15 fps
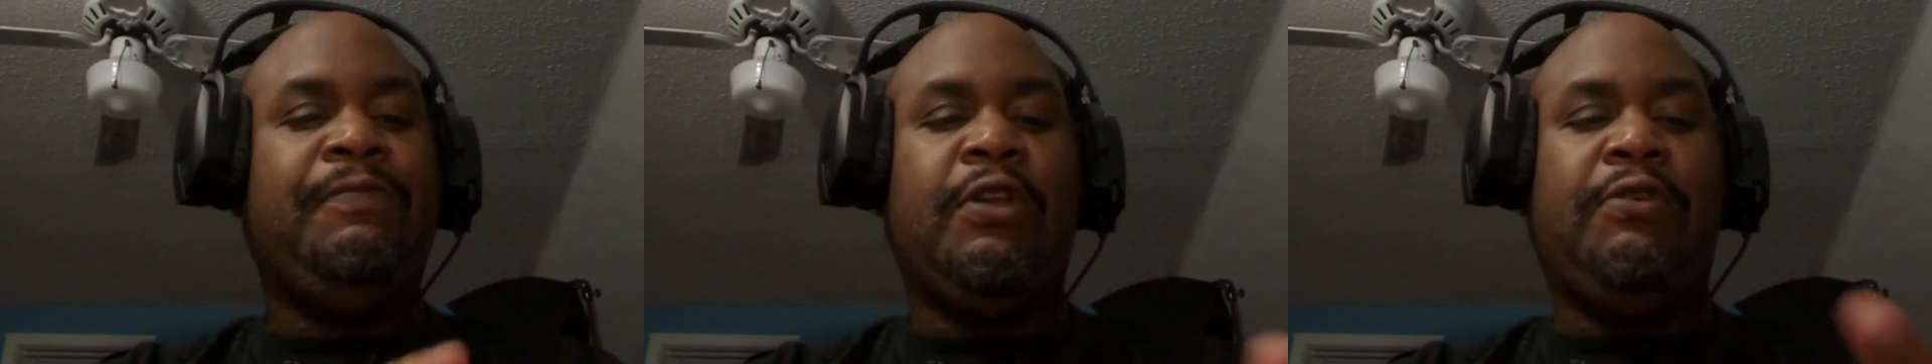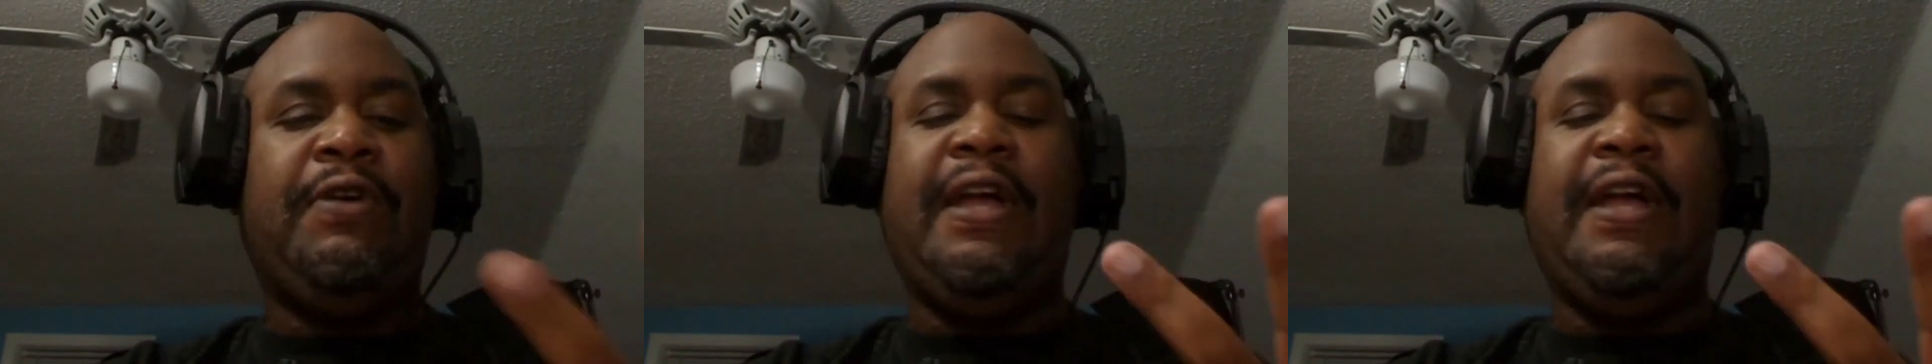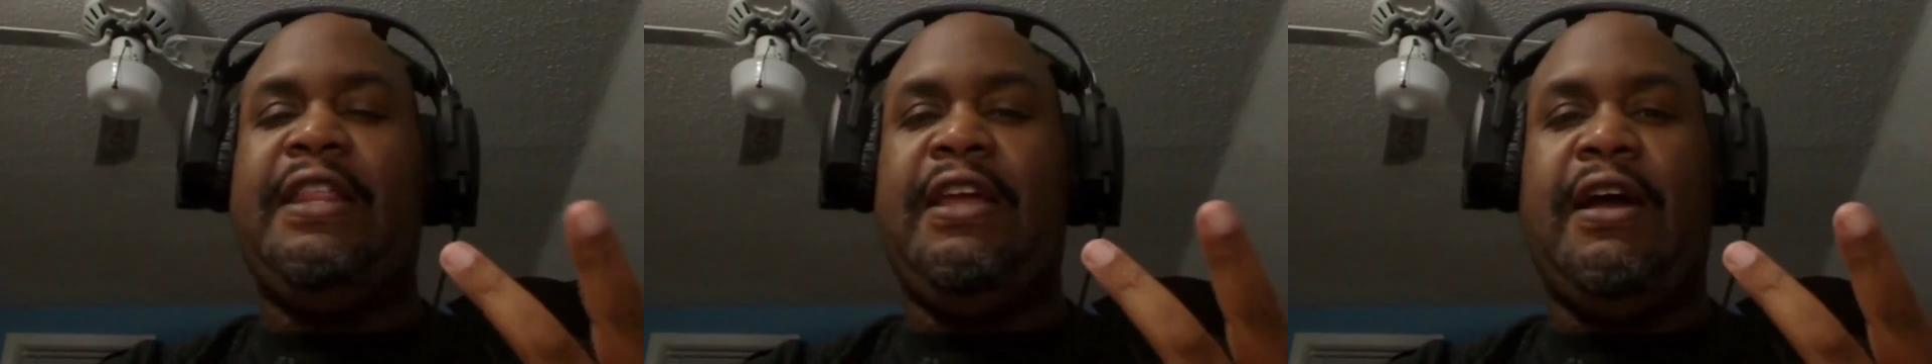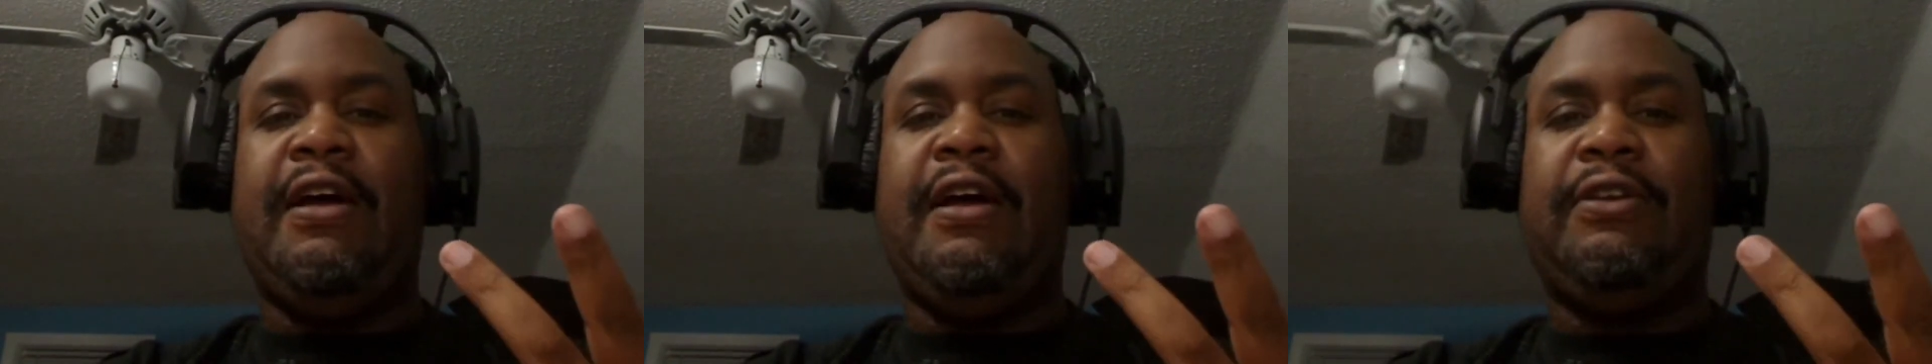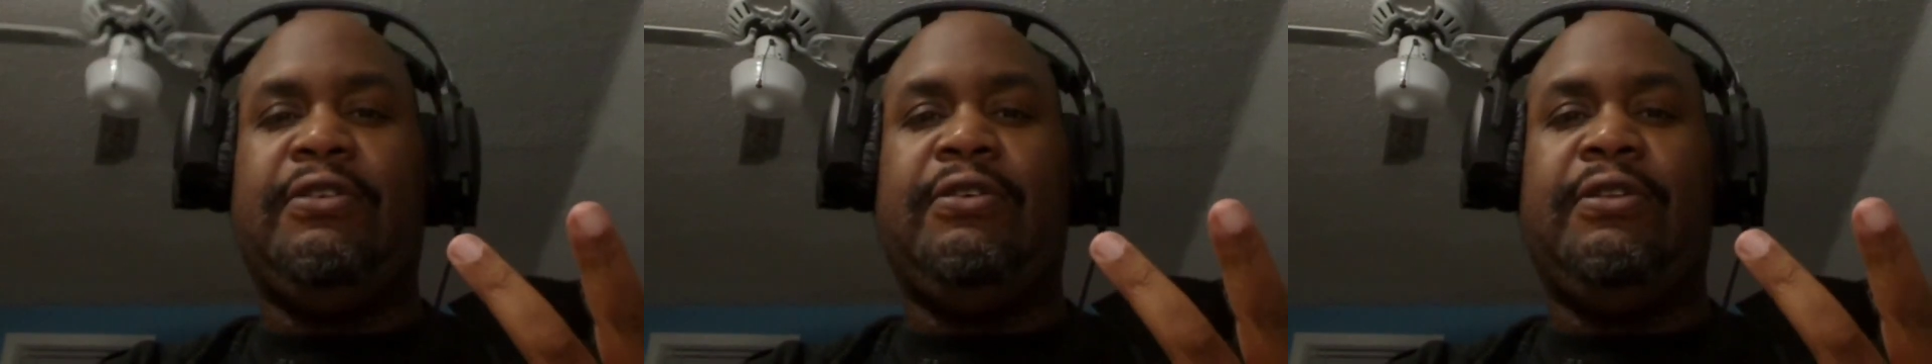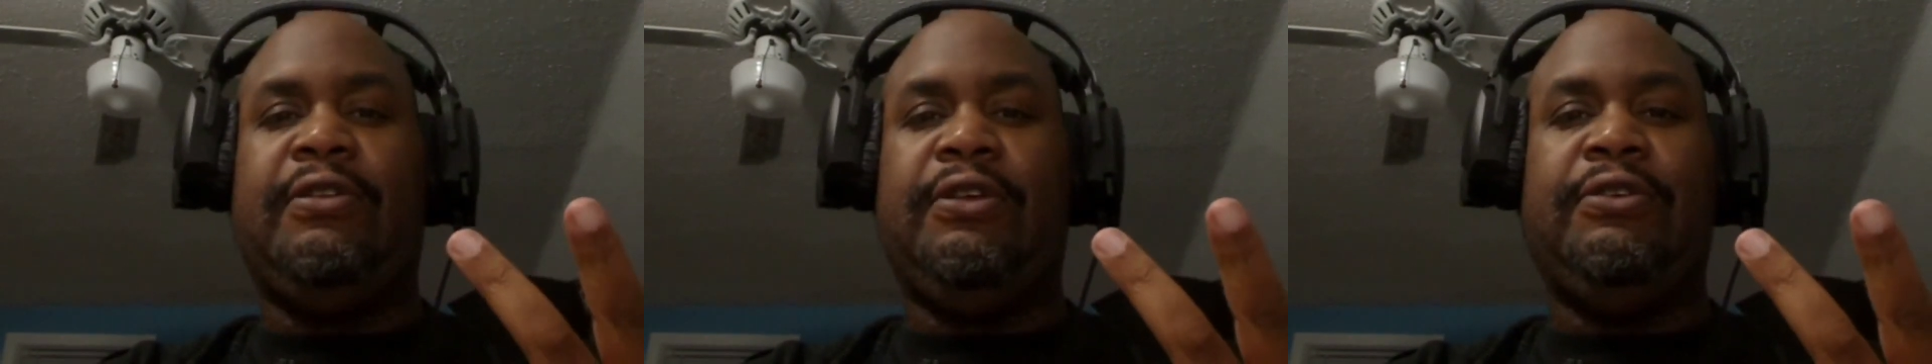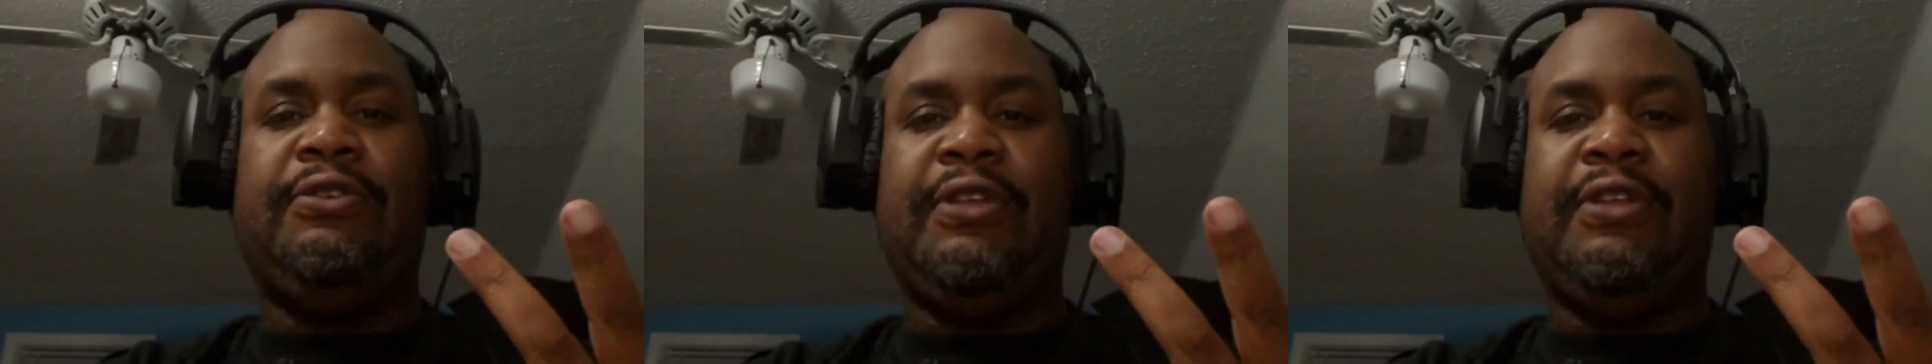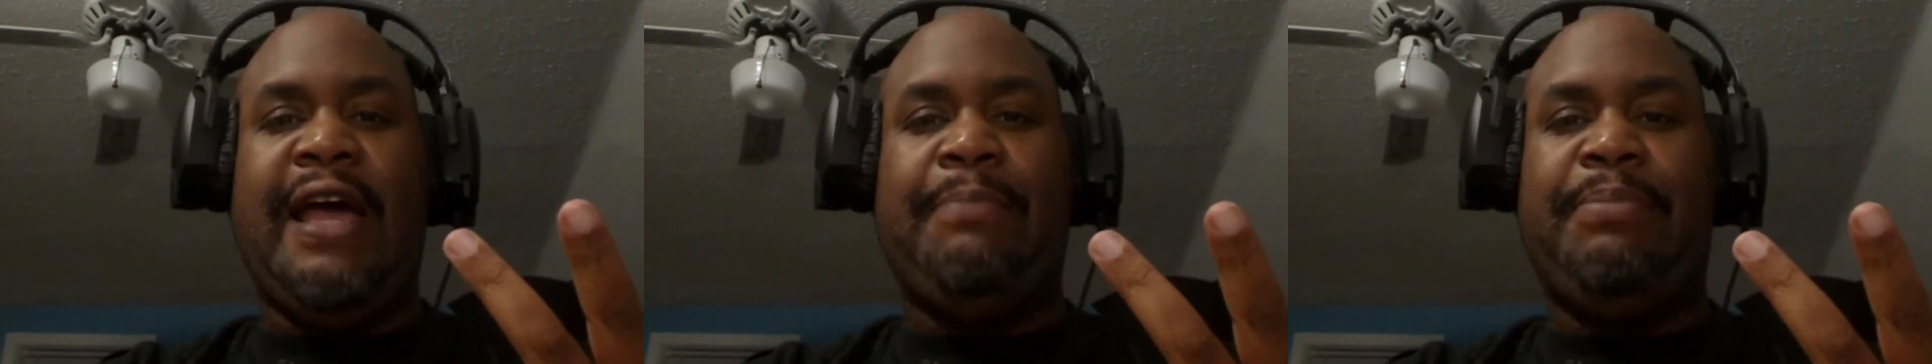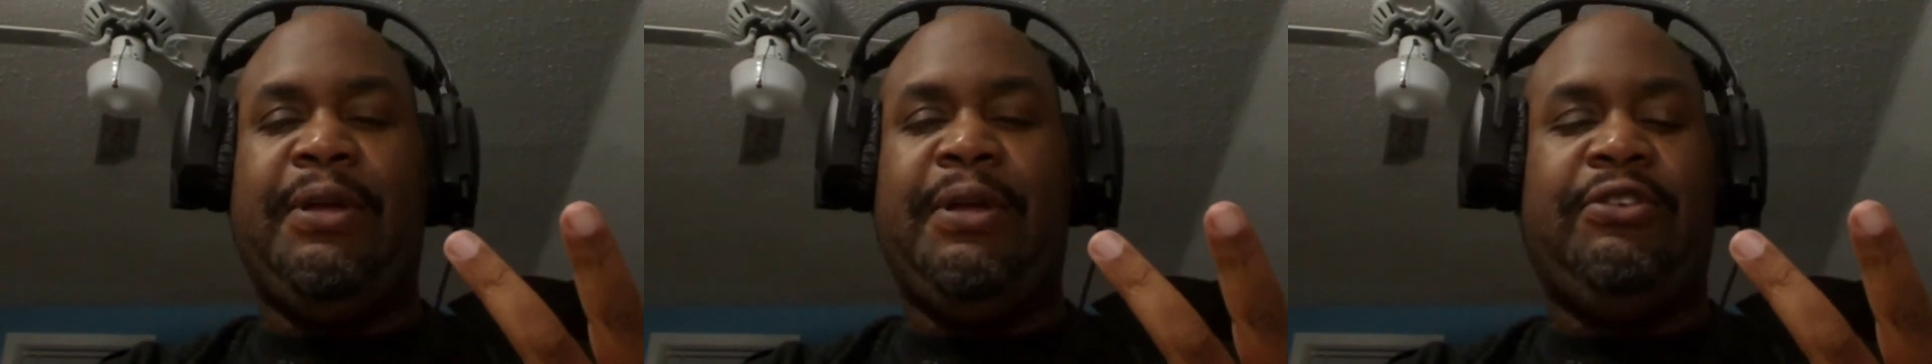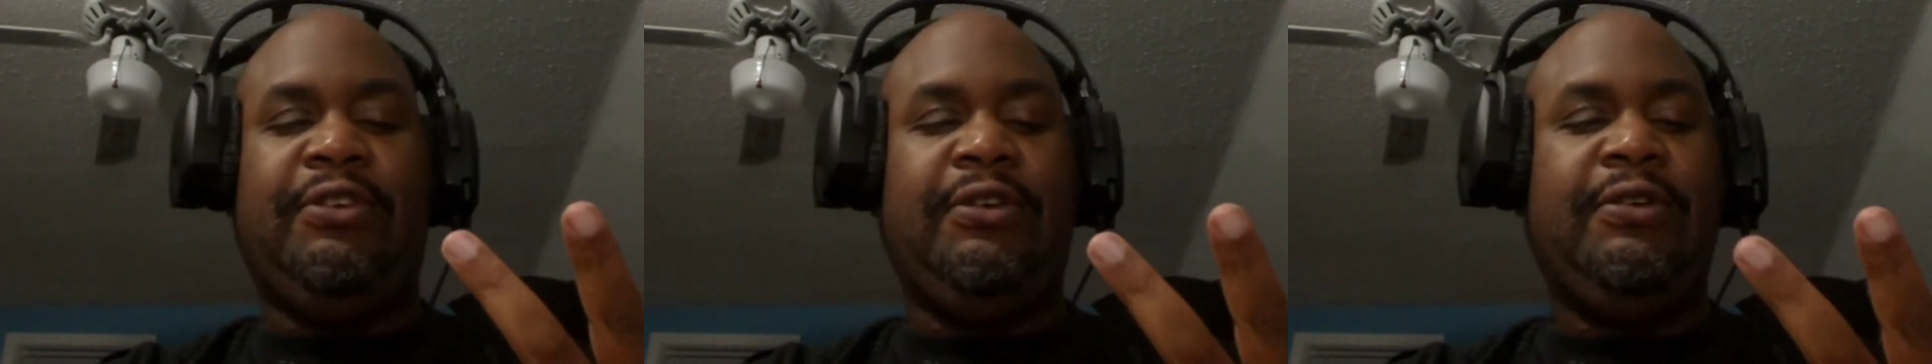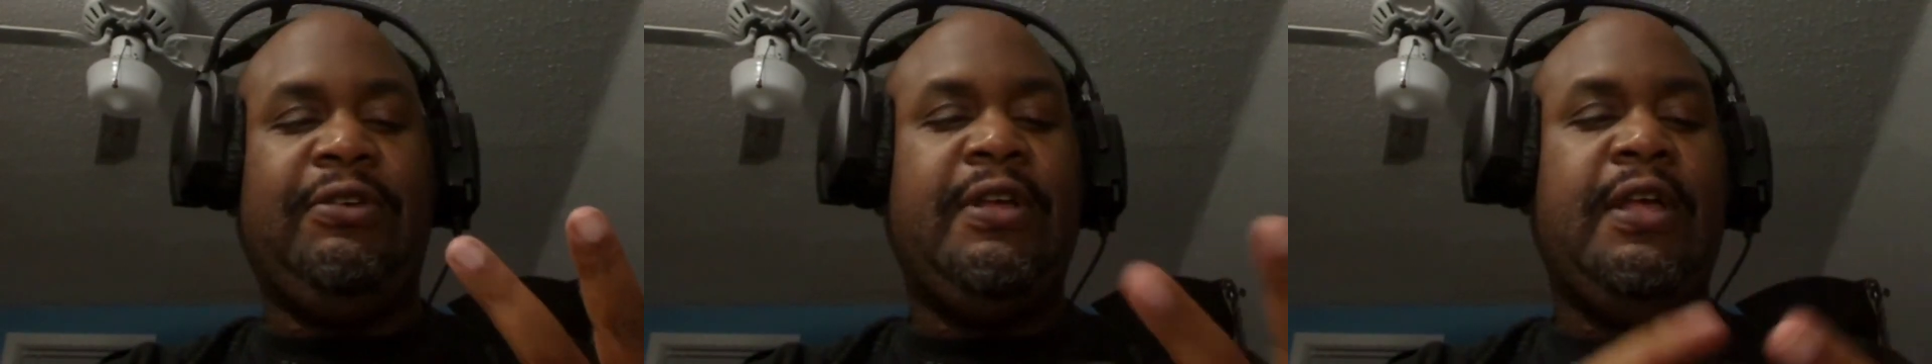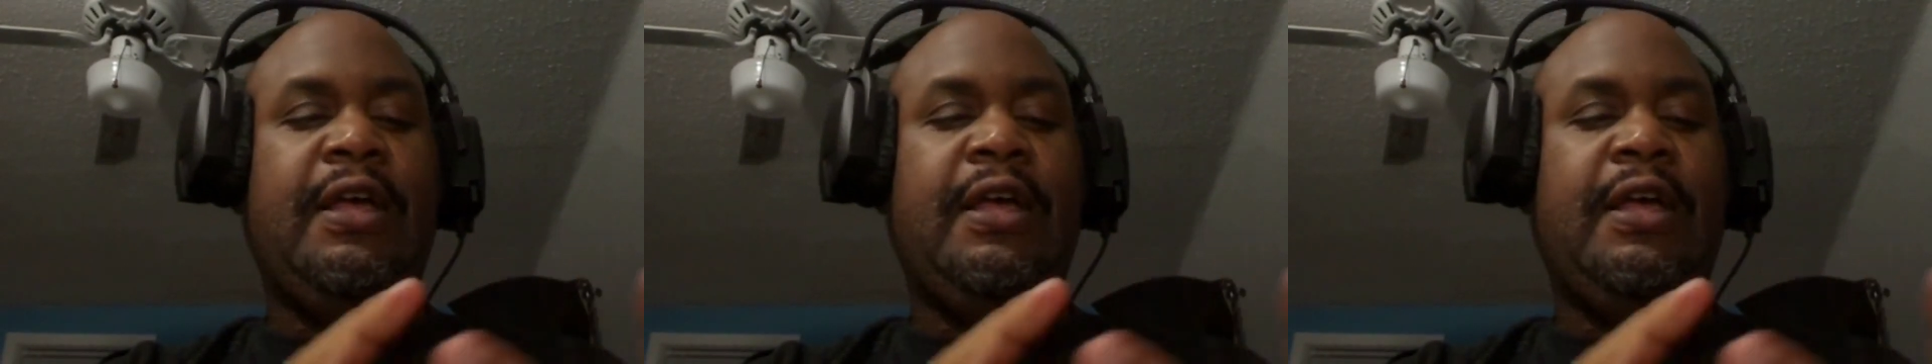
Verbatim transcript: created the article using that picture,